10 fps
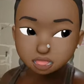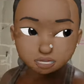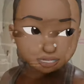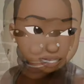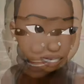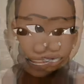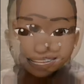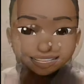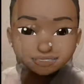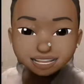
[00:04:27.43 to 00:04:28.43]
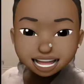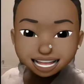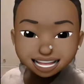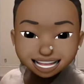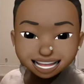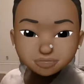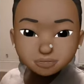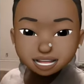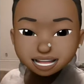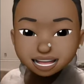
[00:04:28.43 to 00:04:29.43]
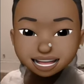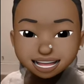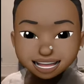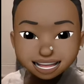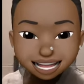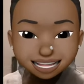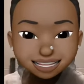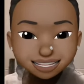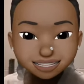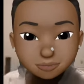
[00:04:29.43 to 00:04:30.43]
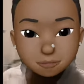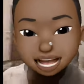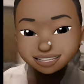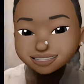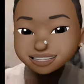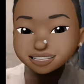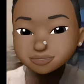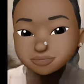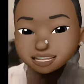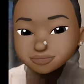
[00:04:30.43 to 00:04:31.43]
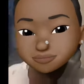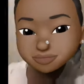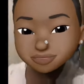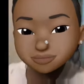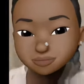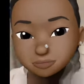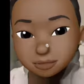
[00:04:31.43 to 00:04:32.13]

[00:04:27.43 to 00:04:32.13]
And finally, we are in the master bedroom,